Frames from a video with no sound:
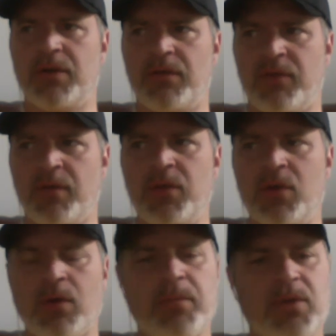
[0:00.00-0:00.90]
from
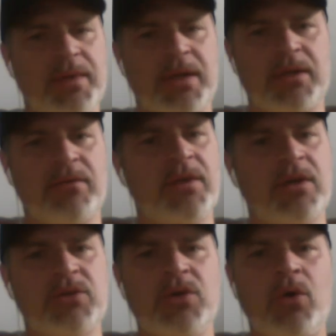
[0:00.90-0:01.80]
your perspective
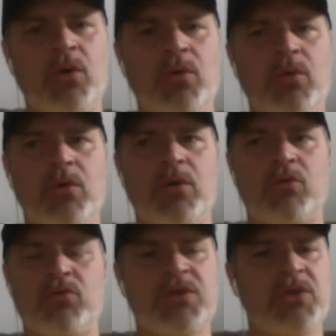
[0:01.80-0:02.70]
there's no
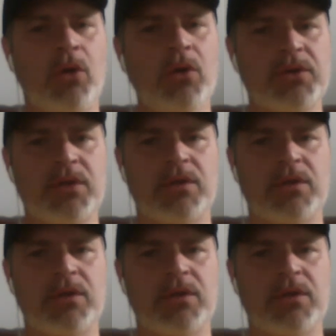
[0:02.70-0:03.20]
result